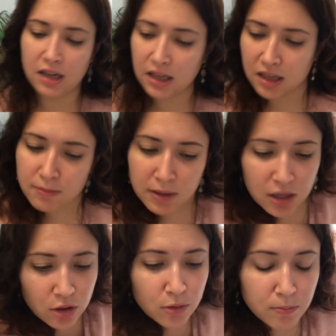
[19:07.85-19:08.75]
It could be
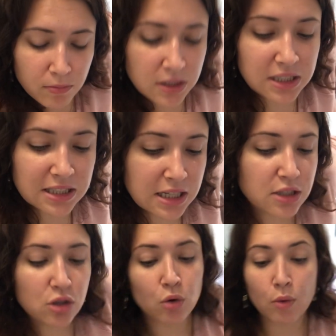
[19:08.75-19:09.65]
your
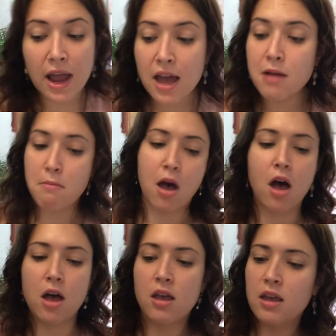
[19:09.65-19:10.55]
deceased grandma.